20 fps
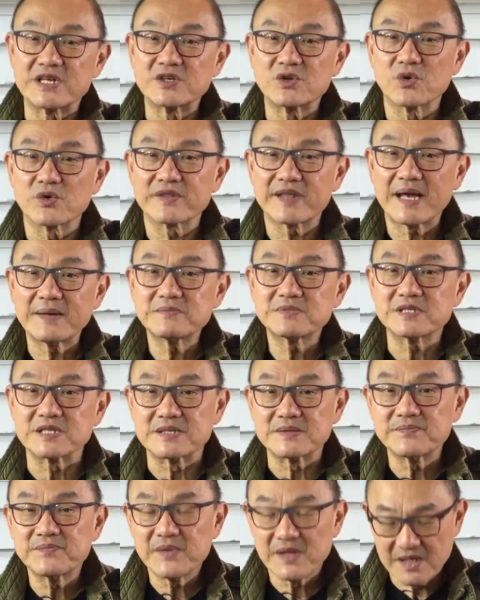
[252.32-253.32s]
in
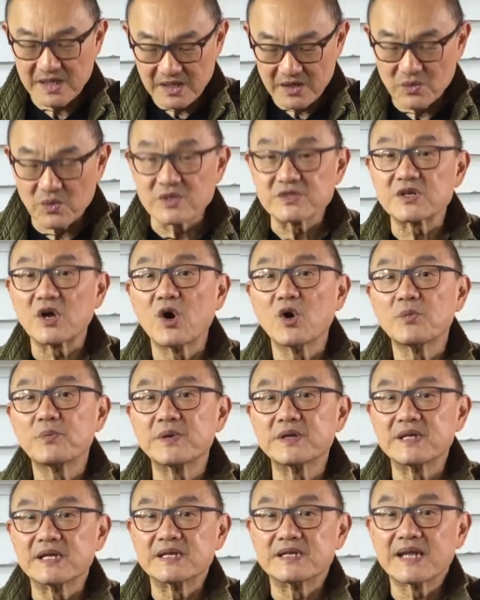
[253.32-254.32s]
Northampton was
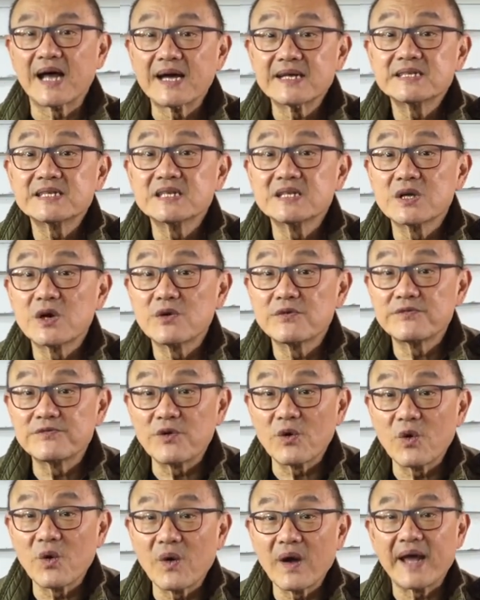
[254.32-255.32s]
opened in
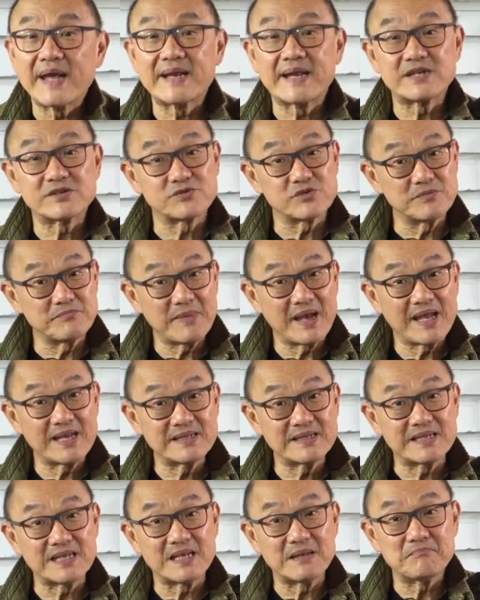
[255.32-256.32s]
1904 and has
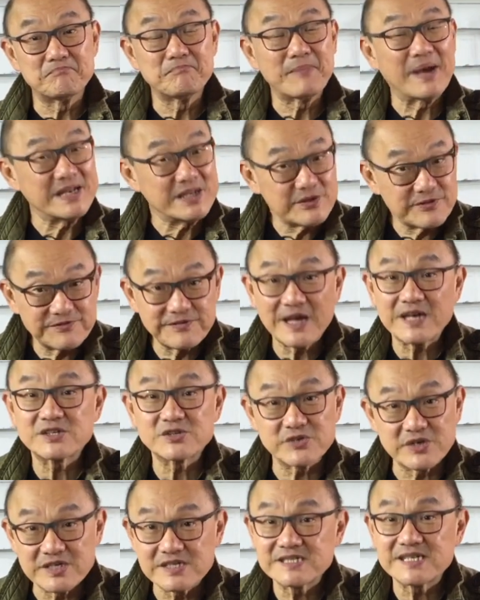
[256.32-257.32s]
remained the
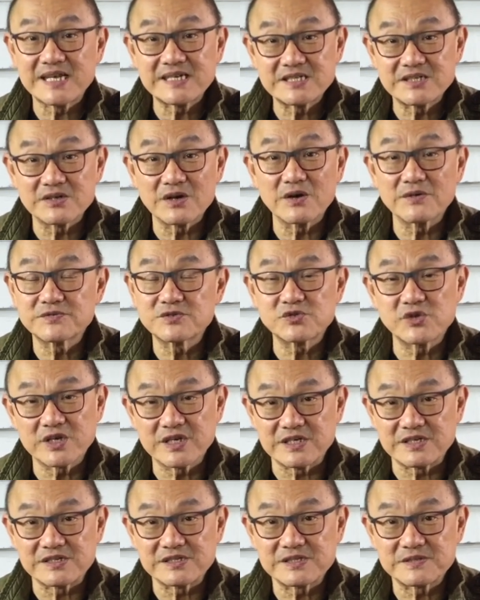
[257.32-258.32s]
manufacturing center of
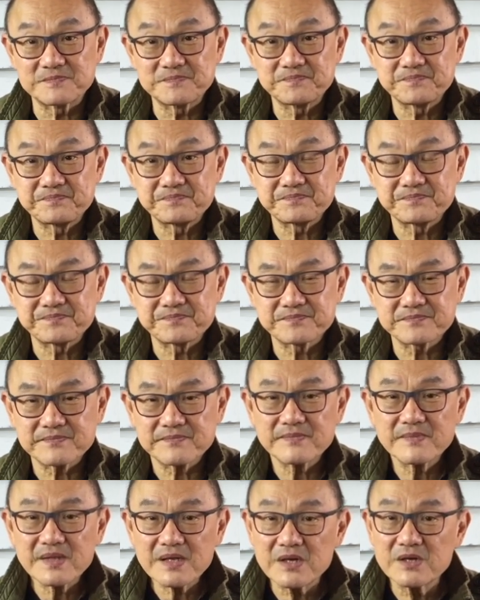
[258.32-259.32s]
Trickers.
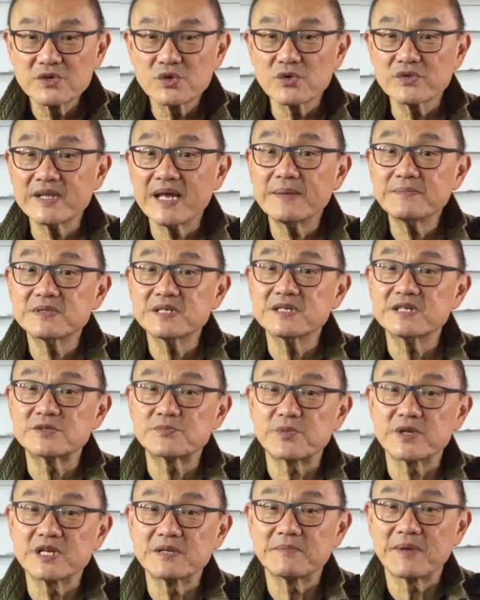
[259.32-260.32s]
Northampton is
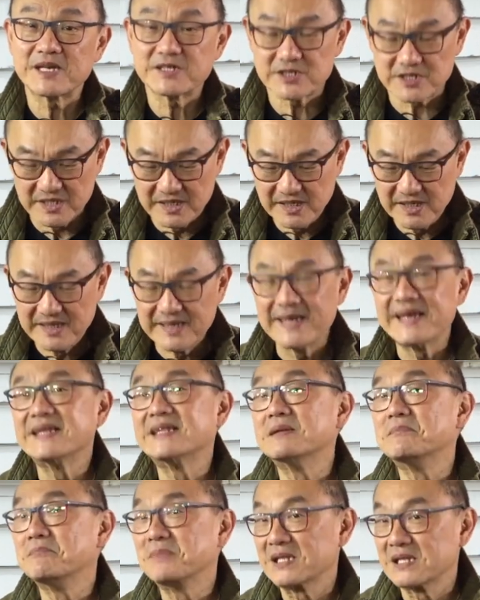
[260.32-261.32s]
pretty much
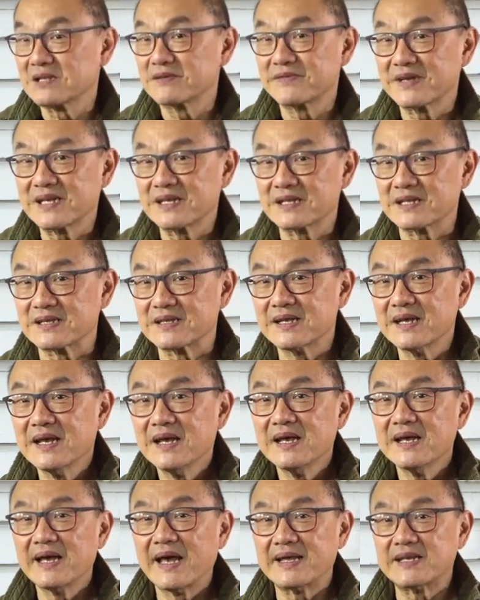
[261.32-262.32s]
in the middle of England
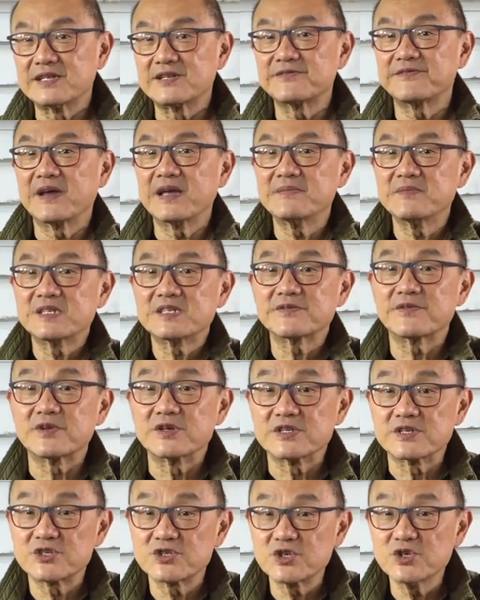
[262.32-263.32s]
and is famous for
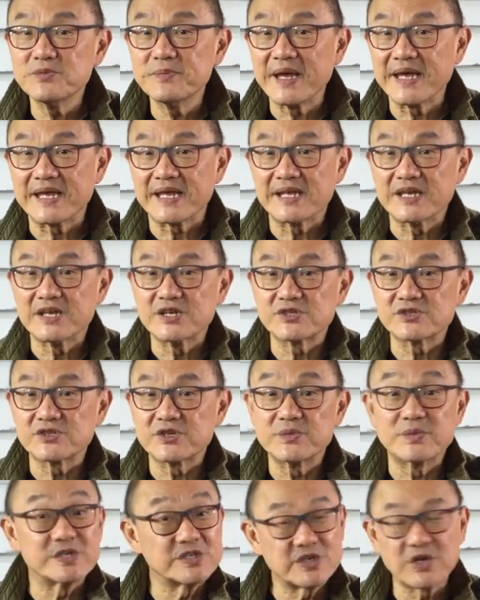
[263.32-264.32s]
its shoemaking
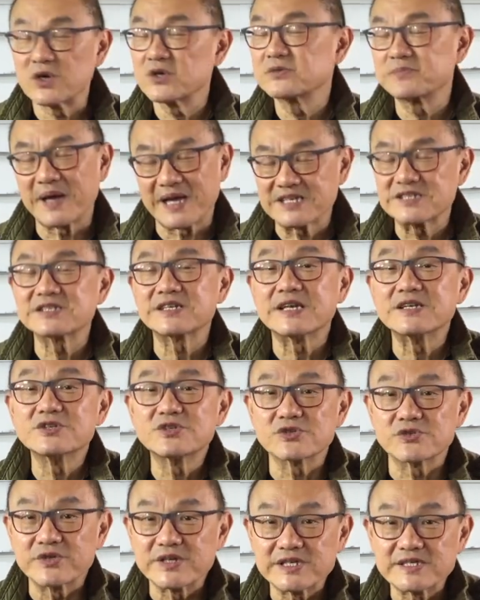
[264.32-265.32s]
history, which goes back
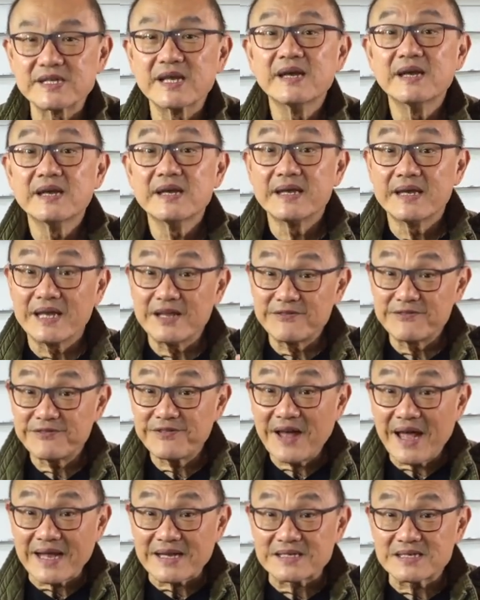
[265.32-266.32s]
centuries. In
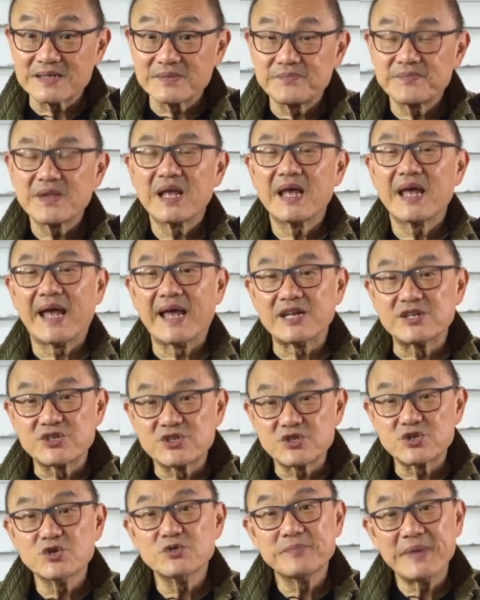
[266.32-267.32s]
fact, a
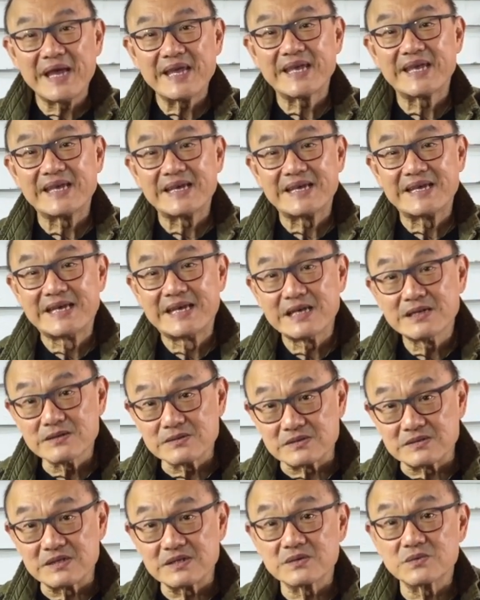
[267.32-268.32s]
shoemaking
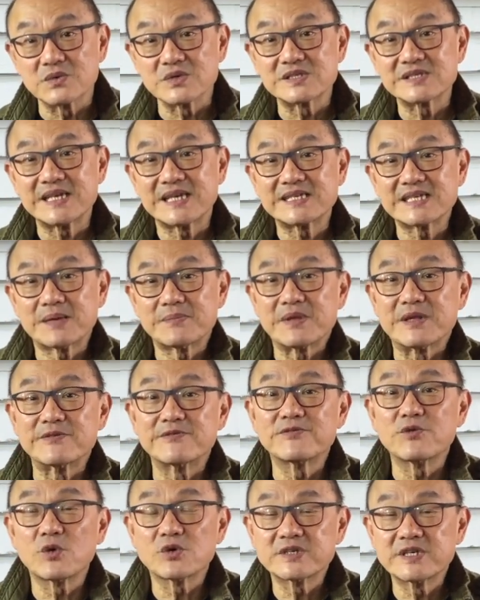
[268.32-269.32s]
guild was set up in
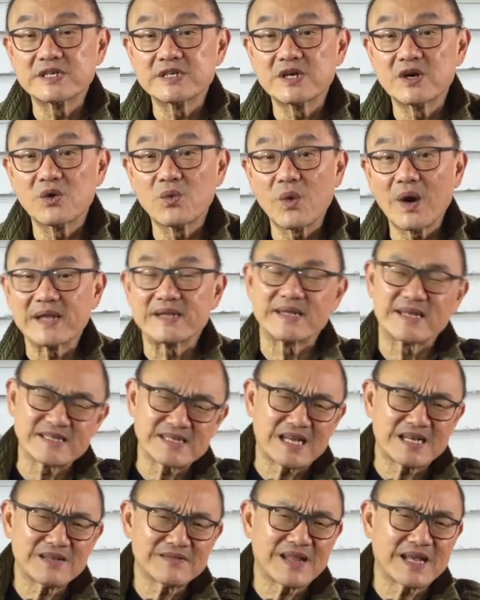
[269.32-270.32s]
1401, that's
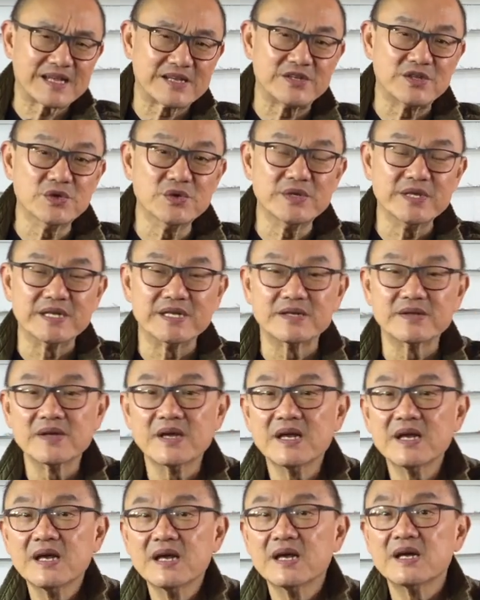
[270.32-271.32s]
kind of like a union,
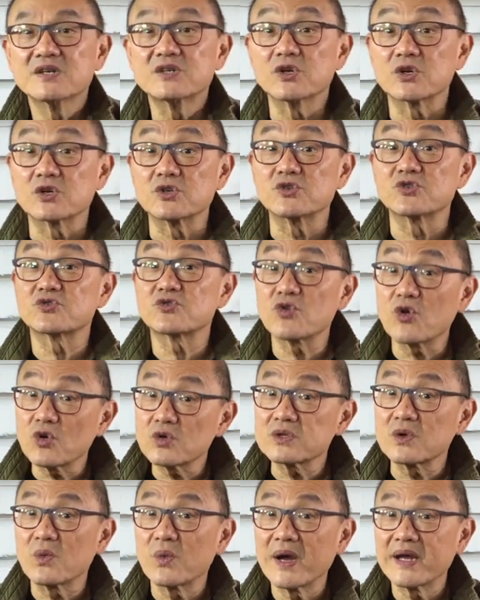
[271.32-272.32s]
to
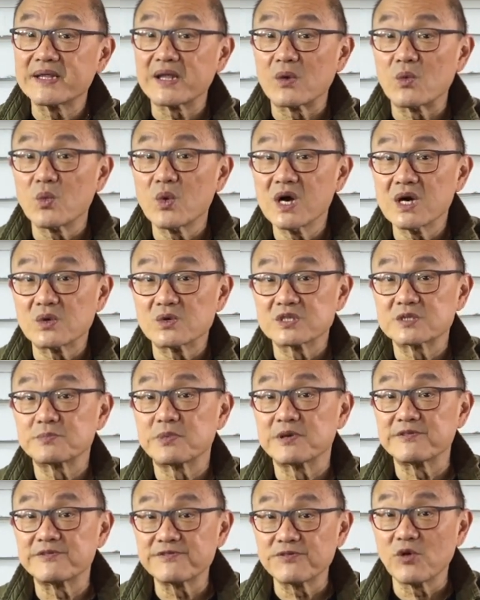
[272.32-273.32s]
control the way that work was
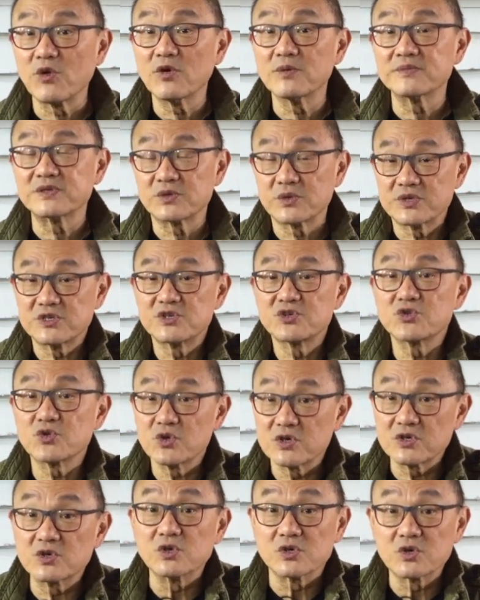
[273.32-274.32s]
performed to
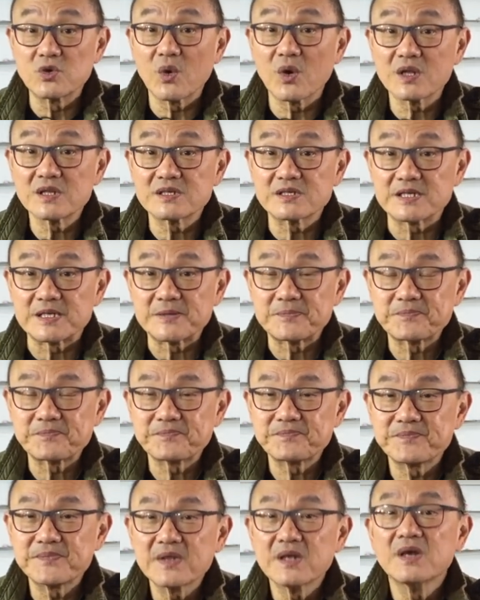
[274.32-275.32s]
ensure good quality.
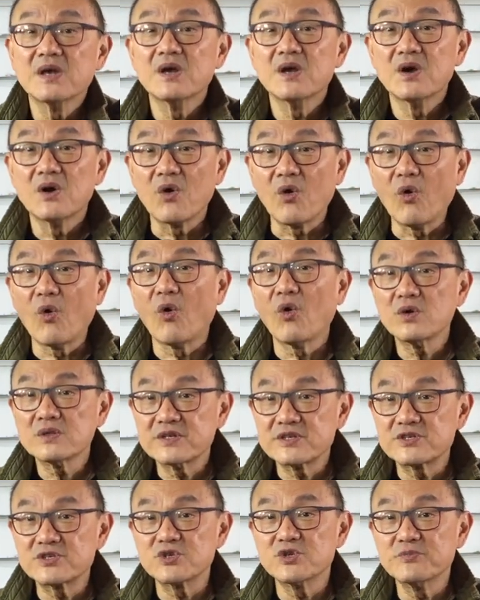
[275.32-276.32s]
All
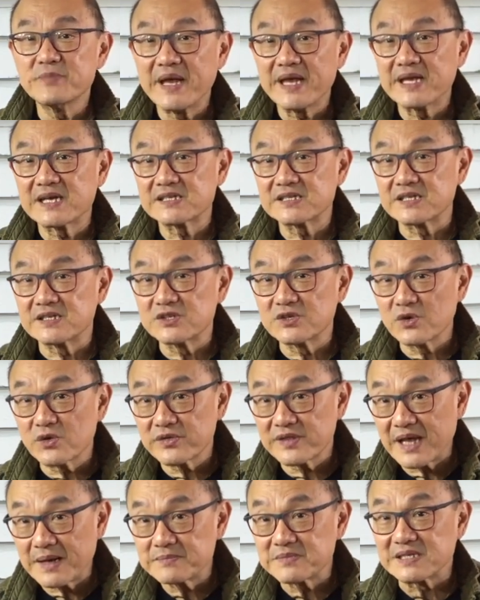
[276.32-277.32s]
the shoemakers in
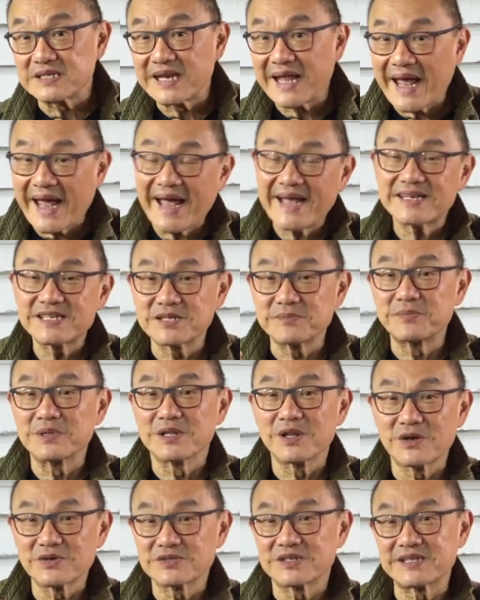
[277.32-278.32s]
Northampton had to
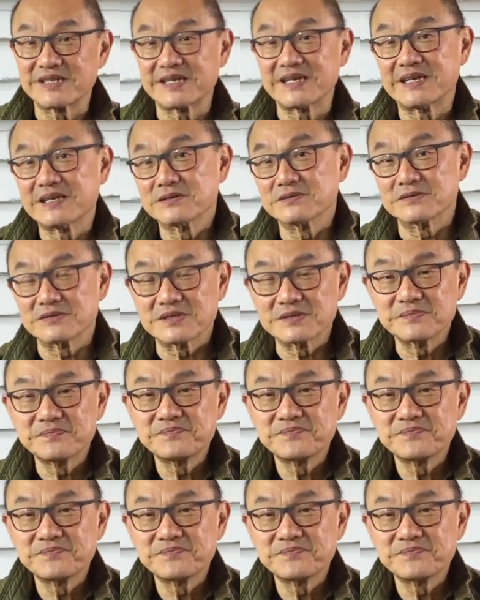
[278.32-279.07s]
belong to the guild.